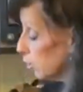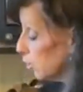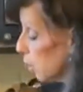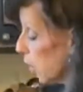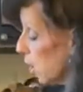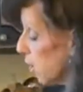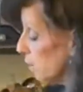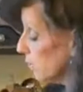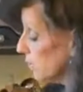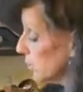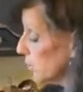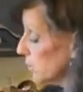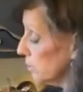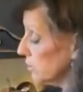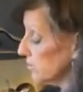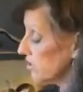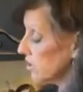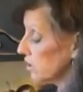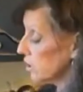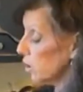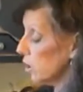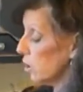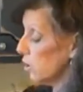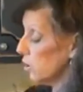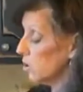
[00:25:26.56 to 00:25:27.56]
don't use
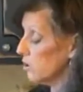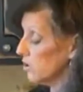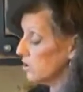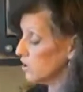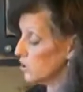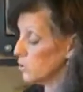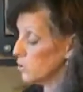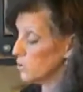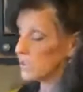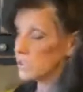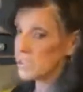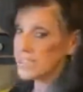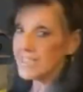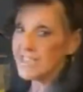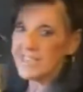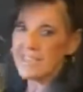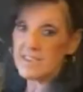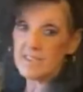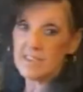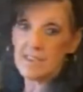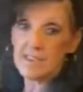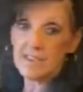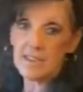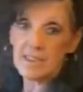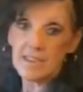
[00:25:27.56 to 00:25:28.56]
a cold
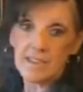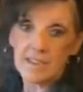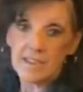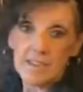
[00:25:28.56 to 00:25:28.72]
tortilla